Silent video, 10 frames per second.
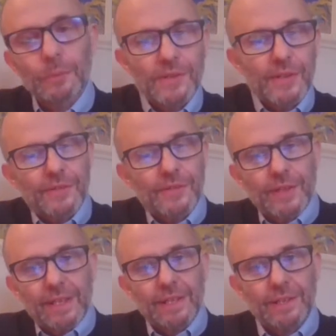which is
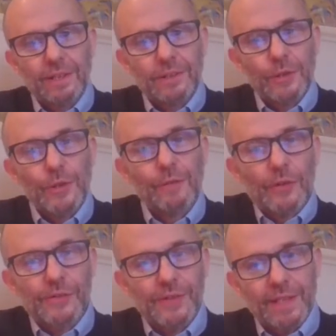the
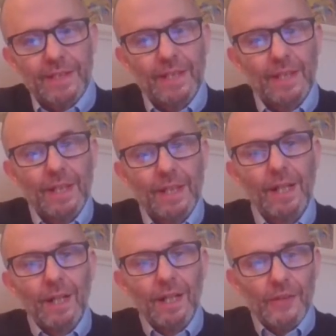University
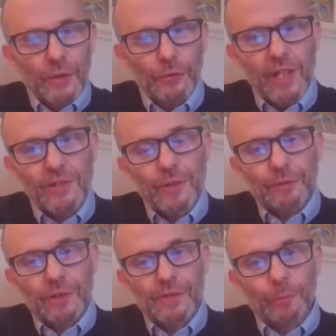Association of
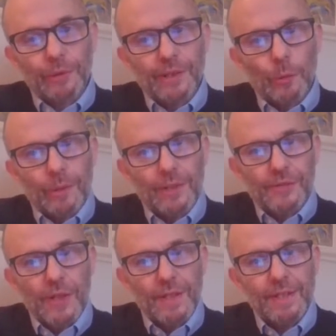Contemporary European
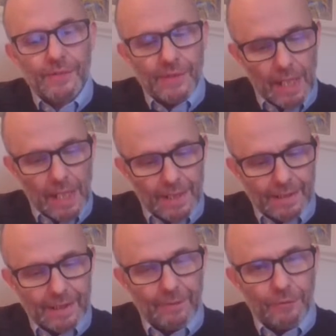Studies, and
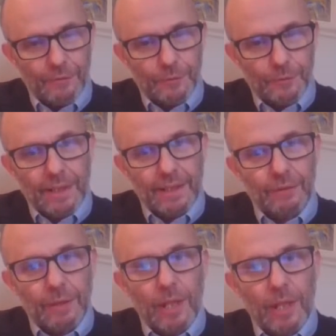it gives me
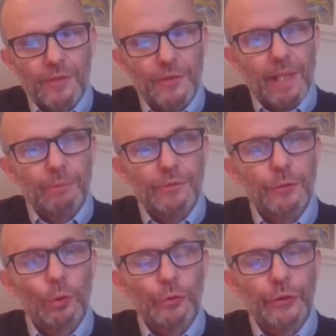great pleasure to be able to
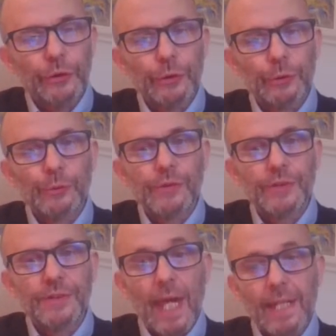talk to you
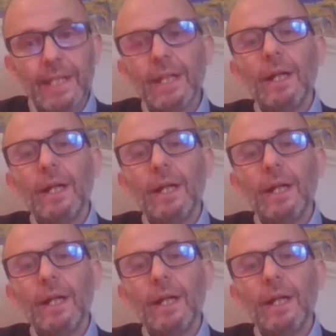today.